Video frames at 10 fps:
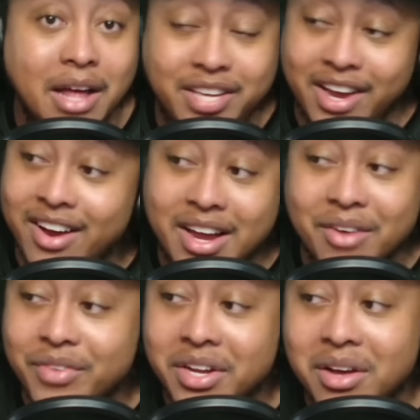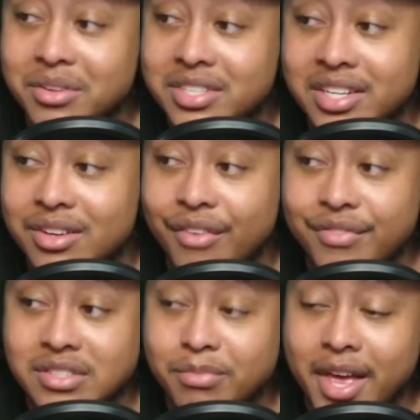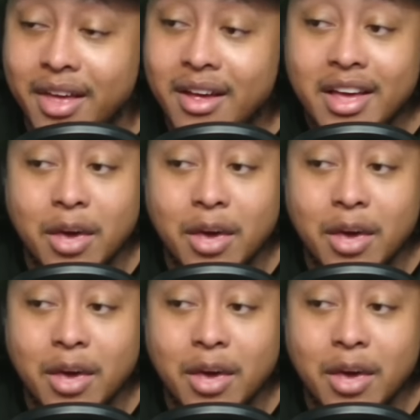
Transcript: Derrick Henry to go to the Dolphins, man?